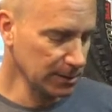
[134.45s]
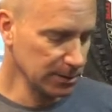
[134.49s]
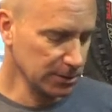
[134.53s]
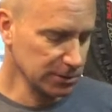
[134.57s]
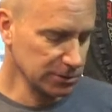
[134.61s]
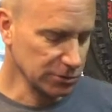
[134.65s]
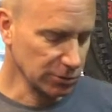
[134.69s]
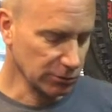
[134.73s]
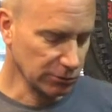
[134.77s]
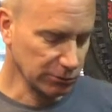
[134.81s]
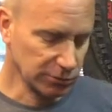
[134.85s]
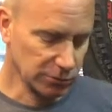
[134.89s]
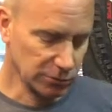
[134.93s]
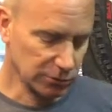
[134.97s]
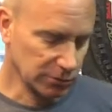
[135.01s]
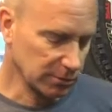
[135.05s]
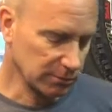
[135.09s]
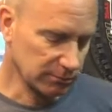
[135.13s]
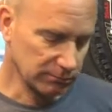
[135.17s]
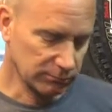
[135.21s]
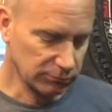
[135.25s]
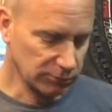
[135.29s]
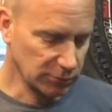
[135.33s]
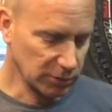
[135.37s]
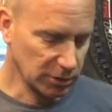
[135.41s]
So you
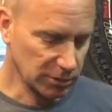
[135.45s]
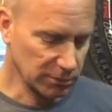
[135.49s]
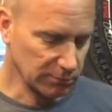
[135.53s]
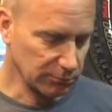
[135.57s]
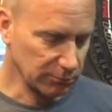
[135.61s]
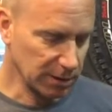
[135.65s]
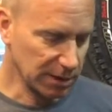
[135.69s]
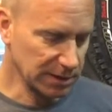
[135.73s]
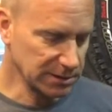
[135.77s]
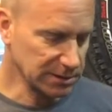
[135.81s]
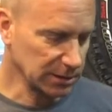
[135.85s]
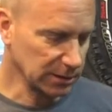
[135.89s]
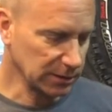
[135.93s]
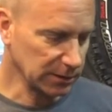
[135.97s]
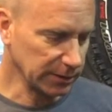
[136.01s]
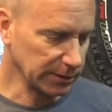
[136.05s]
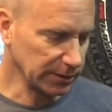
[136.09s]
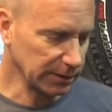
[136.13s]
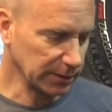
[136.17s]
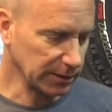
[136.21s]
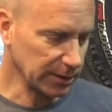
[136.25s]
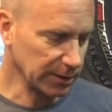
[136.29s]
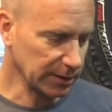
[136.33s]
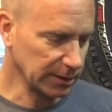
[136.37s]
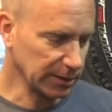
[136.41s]
can basically
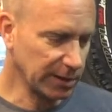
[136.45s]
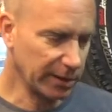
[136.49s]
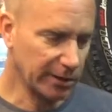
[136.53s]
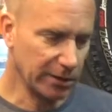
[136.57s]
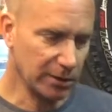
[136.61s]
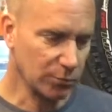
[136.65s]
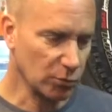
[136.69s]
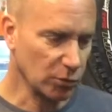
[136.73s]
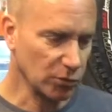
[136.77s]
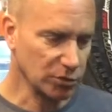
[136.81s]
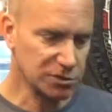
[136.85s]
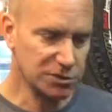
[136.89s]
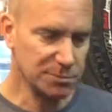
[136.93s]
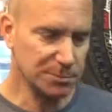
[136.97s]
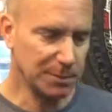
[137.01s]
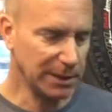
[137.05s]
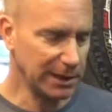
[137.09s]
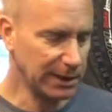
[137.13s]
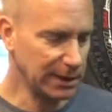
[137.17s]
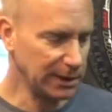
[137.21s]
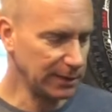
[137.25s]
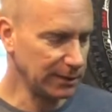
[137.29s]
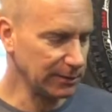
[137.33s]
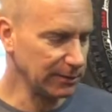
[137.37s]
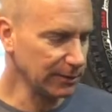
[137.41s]
carry more
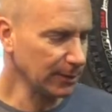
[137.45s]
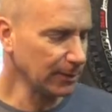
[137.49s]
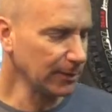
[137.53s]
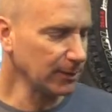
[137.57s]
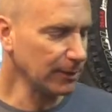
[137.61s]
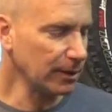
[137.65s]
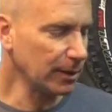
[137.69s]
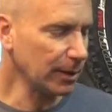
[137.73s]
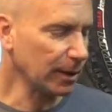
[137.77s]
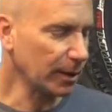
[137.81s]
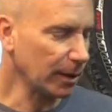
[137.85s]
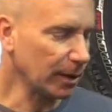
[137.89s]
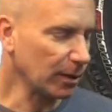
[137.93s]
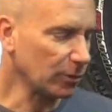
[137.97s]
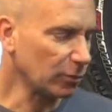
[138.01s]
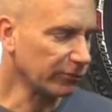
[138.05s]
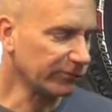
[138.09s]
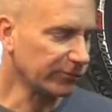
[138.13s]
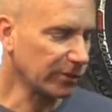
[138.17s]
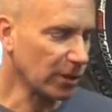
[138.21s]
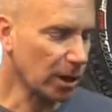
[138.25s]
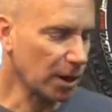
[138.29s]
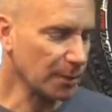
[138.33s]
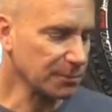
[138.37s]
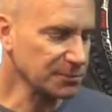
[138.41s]
speed
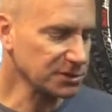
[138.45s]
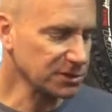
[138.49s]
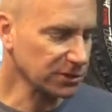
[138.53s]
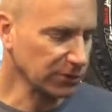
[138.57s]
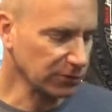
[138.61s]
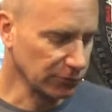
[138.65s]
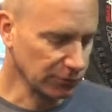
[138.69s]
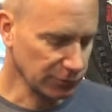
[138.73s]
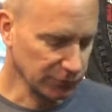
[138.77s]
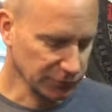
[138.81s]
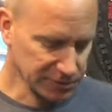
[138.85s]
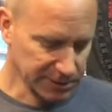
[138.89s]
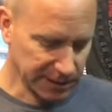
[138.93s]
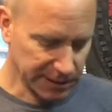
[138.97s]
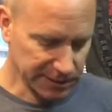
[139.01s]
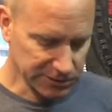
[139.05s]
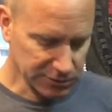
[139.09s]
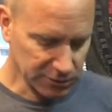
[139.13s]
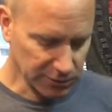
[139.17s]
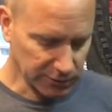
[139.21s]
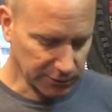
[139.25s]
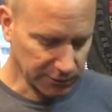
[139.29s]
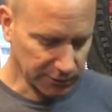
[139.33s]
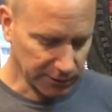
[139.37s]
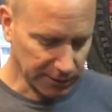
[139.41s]
over obstacles, that
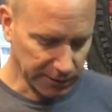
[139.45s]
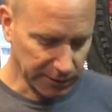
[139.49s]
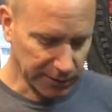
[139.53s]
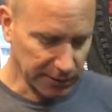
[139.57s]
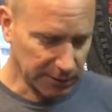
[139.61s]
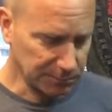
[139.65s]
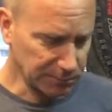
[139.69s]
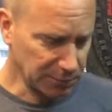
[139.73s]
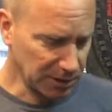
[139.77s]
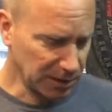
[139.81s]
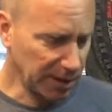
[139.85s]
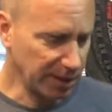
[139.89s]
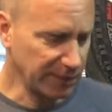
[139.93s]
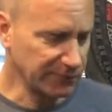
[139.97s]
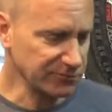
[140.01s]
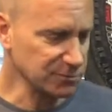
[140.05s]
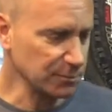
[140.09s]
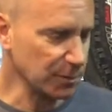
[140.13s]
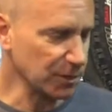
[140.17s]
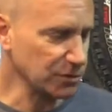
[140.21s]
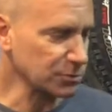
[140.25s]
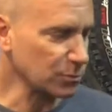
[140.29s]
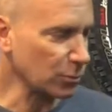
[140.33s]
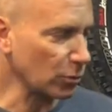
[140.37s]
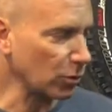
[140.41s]
sort of thing, and it behaves
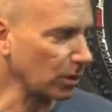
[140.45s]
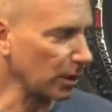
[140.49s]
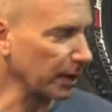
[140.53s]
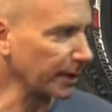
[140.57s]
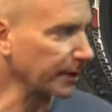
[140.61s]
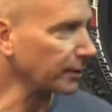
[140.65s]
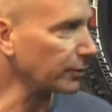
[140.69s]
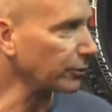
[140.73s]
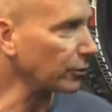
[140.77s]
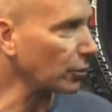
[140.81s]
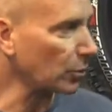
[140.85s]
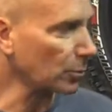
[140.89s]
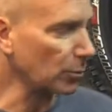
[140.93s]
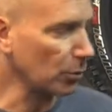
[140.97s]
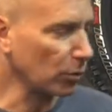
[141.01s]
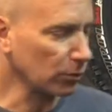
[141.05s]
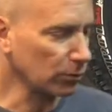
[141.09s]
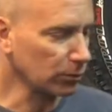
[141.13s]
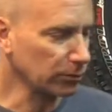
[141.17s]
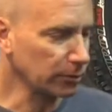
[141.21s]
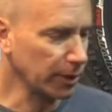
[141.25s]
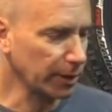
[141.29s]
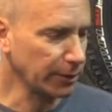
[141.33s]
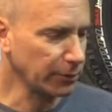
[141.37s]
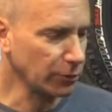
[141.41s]
much more like a
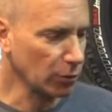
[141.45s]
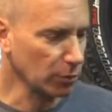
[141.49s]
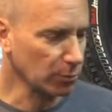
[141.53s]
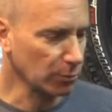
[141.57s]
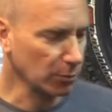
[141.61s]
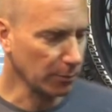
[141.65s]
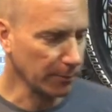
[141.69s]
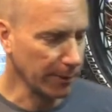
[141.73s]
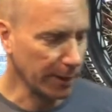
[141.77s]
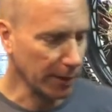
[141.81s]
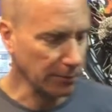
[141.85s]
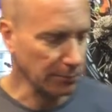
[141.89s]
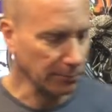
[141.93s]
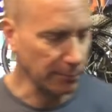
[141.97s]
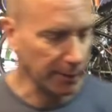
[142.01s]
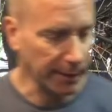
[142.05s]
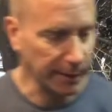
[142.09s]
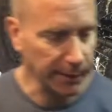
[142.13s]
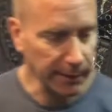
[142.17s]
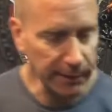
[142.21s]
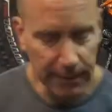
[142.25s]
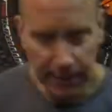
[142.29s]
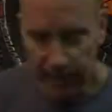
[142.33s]
normal mountain bike.